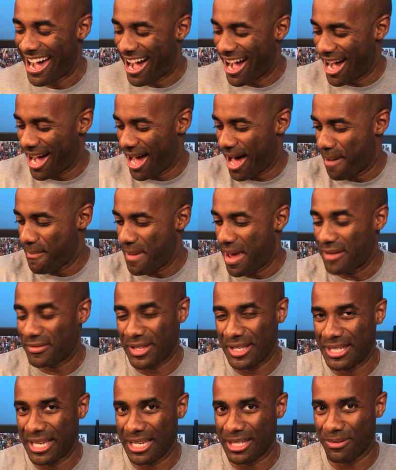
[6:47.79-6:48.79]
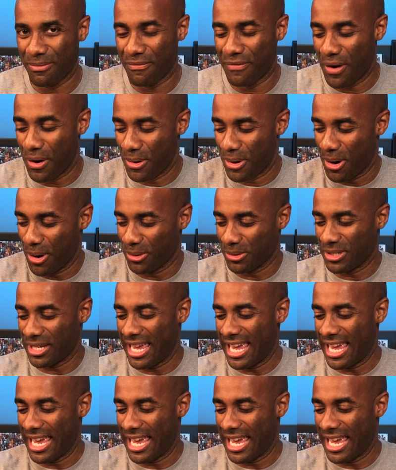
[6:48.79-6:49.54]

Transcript: I may have to take some photos.